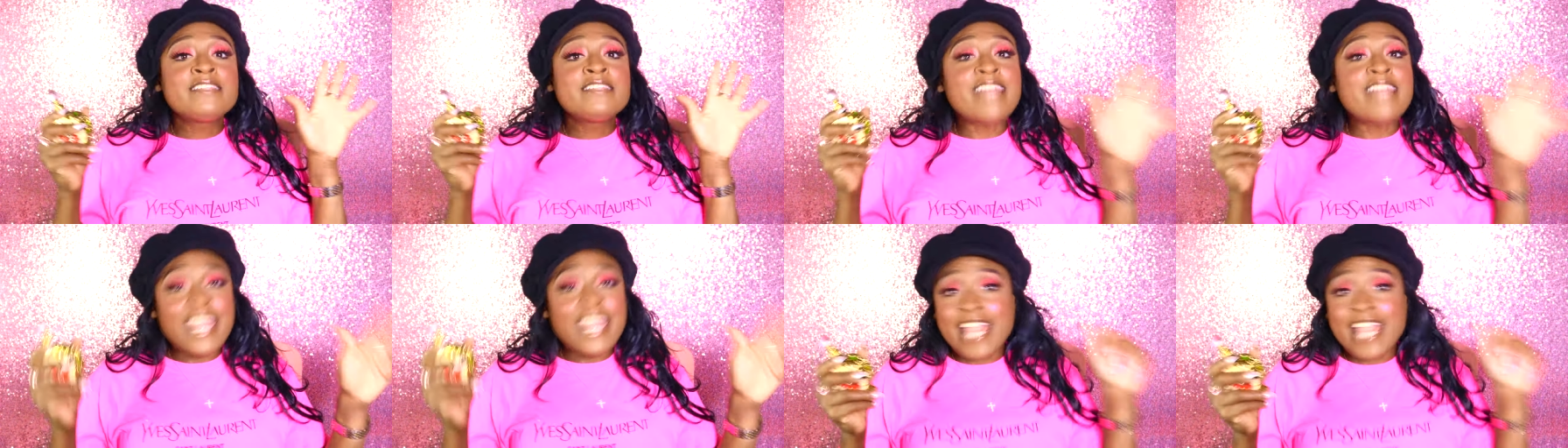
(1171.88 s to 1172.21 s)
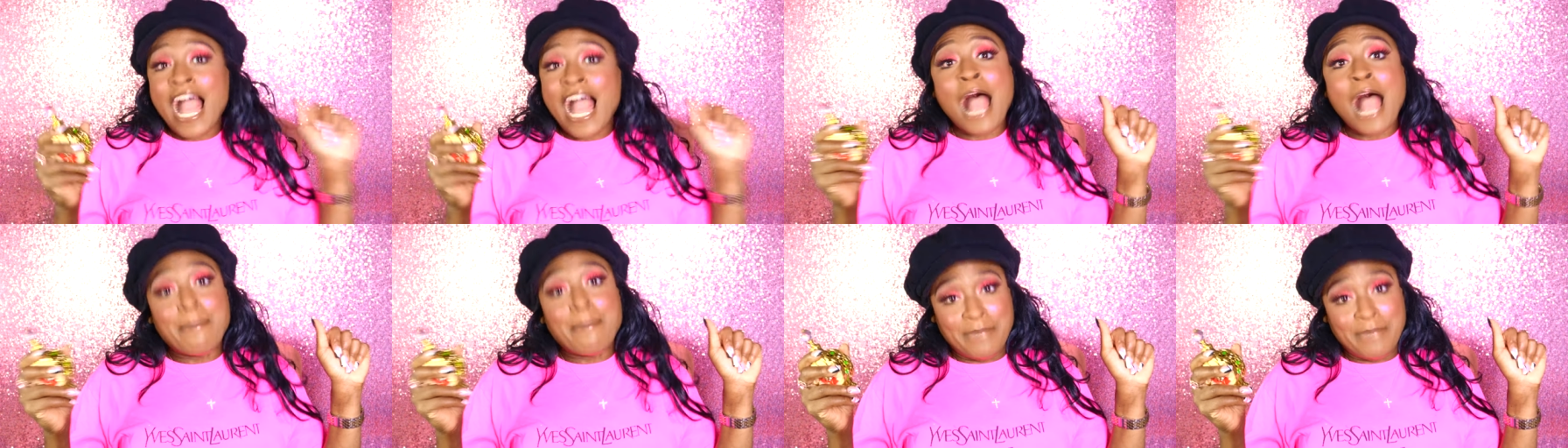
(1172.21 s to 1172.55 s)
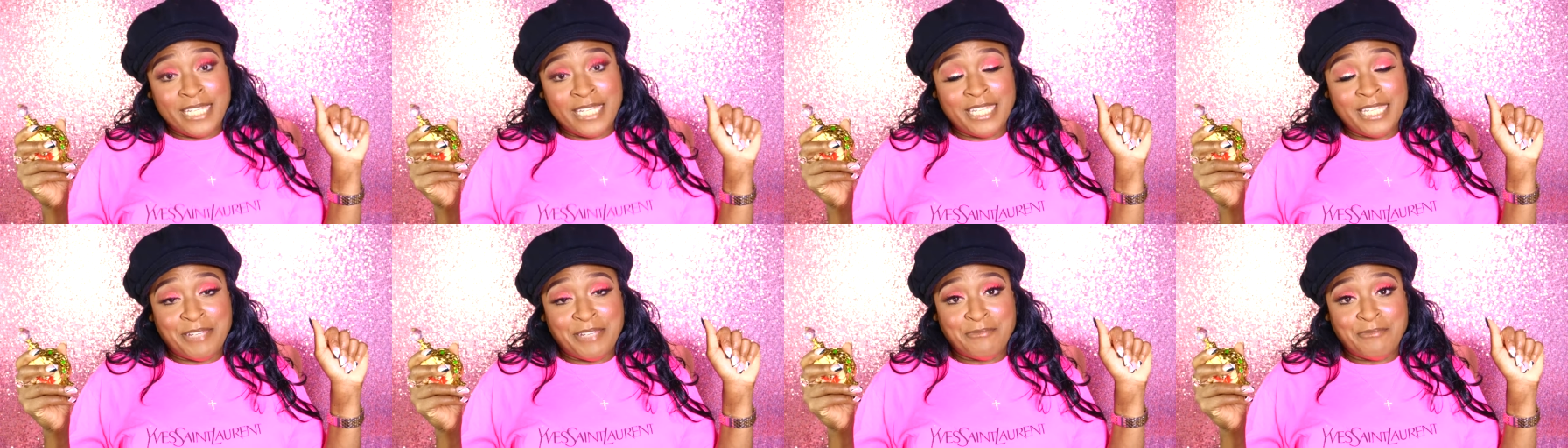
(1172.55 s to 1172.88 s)
They got
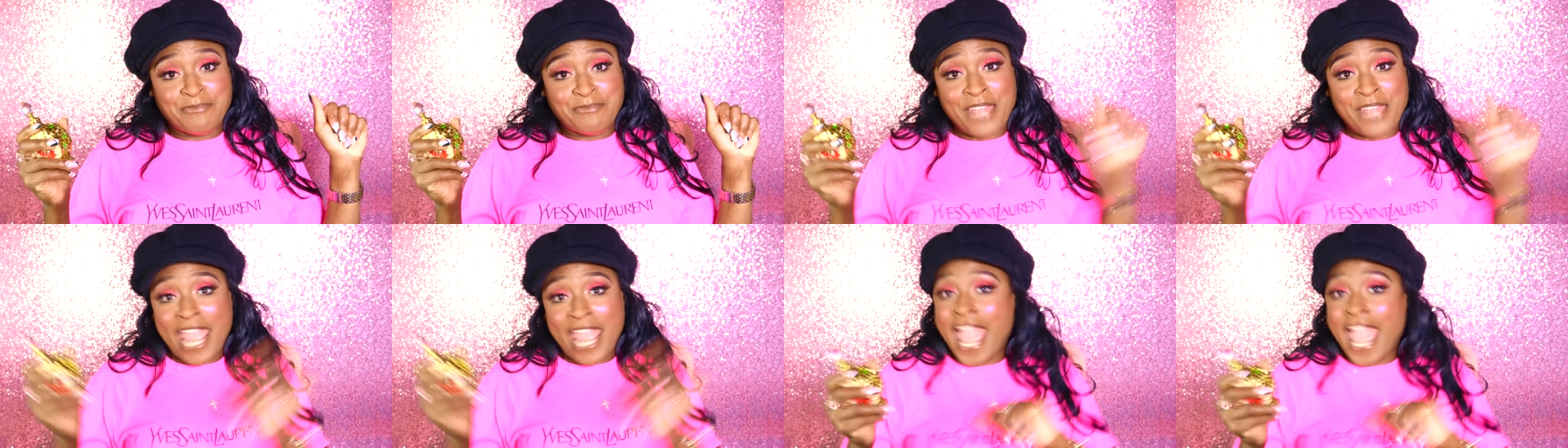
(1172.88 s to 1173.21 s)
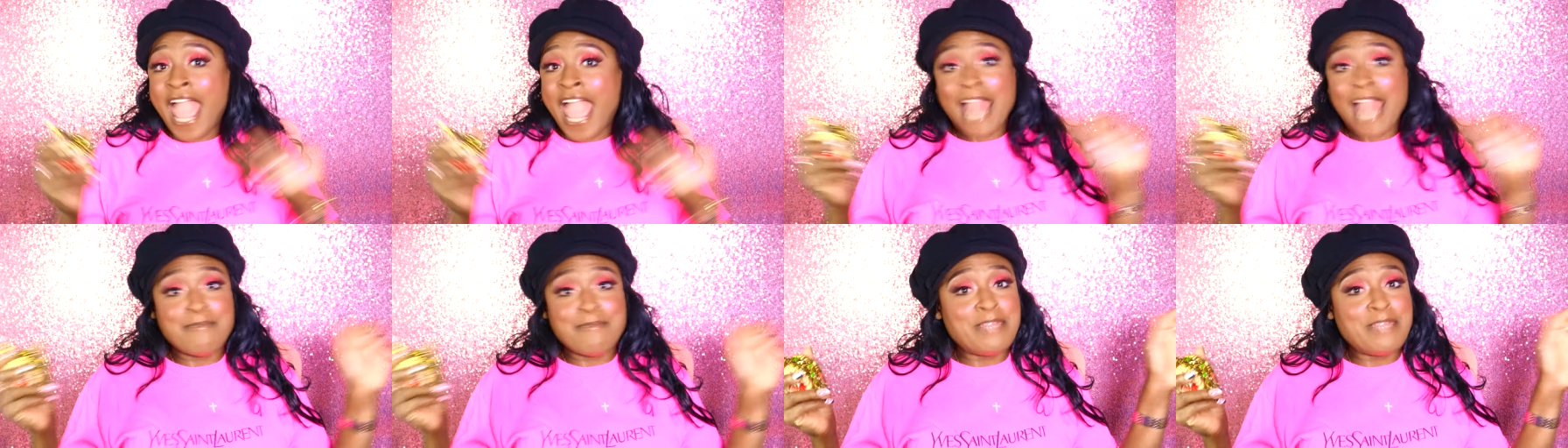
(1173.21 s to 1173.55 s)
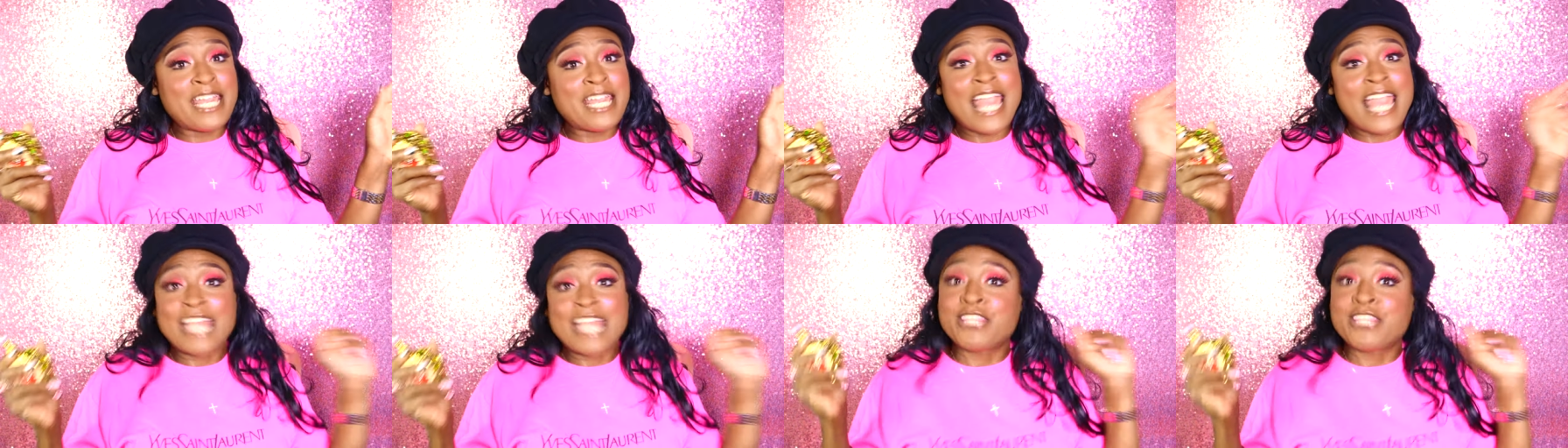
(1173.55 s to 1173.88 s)
me. They had
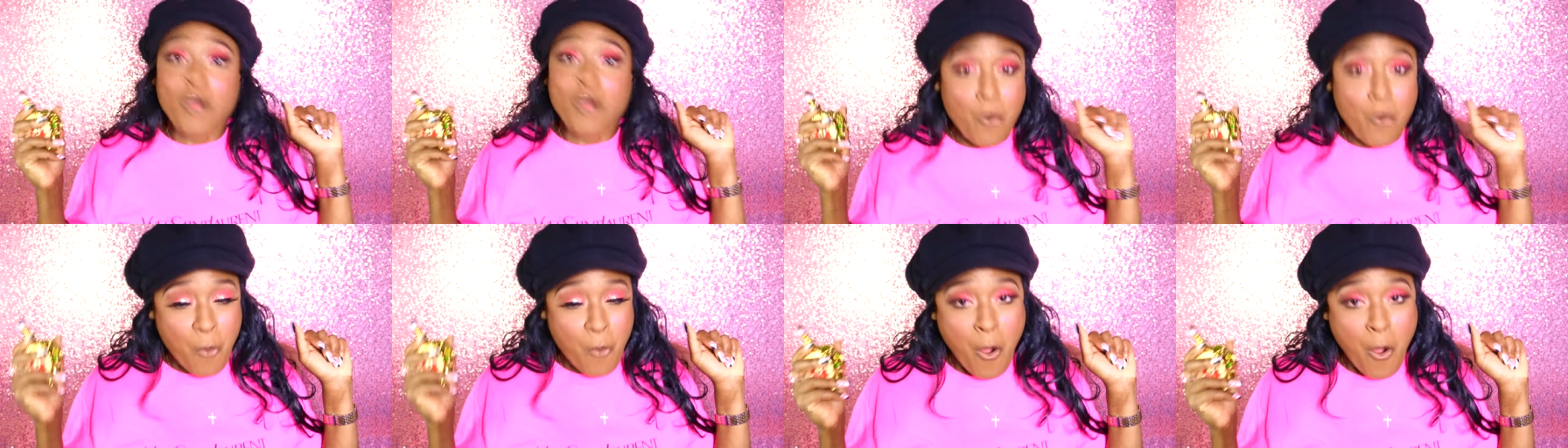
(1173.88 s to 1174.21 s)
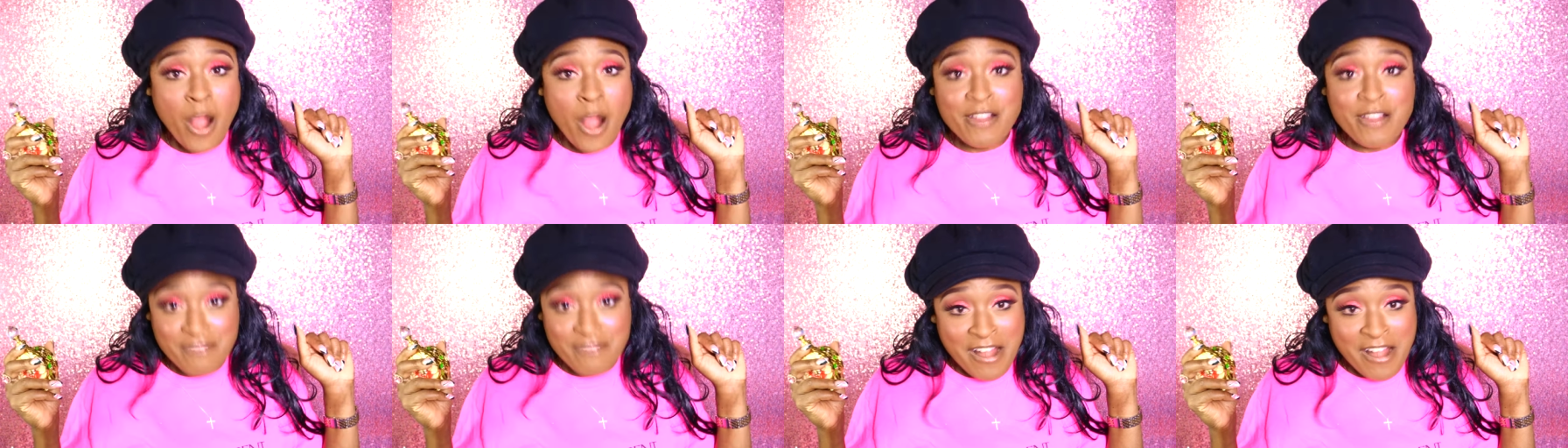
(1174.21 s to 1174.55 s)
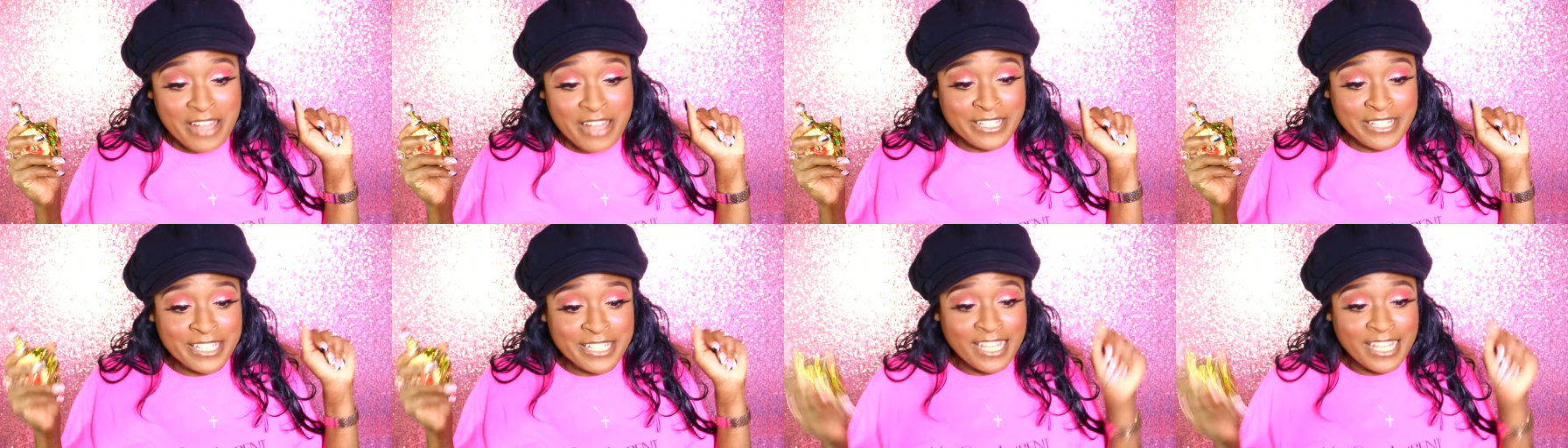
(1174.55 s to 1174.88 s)
me at Don't Walk
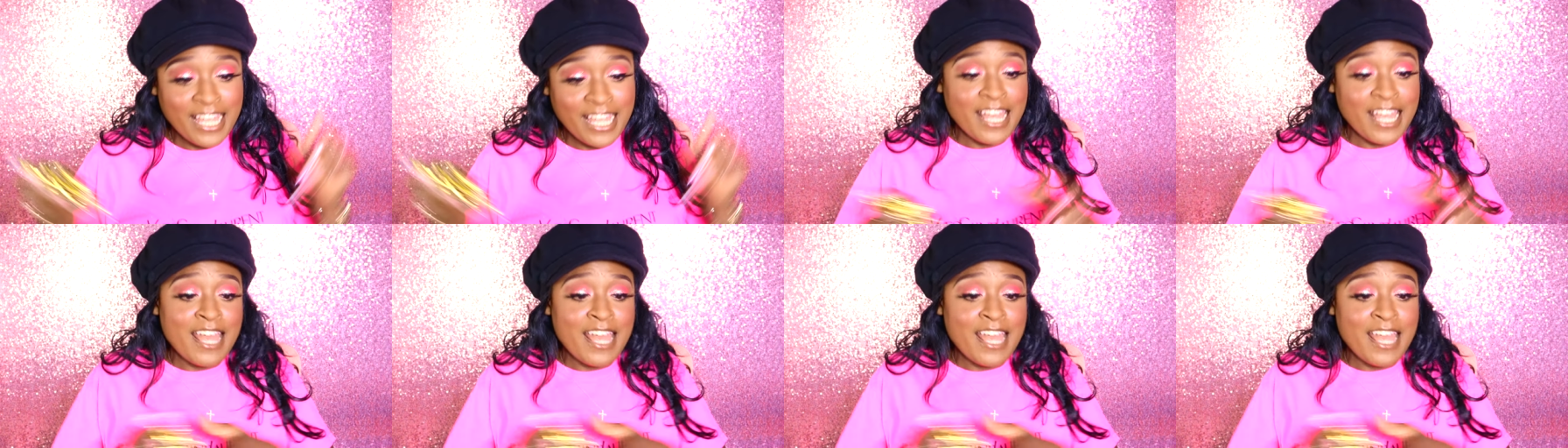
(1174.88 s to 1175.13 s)
Run.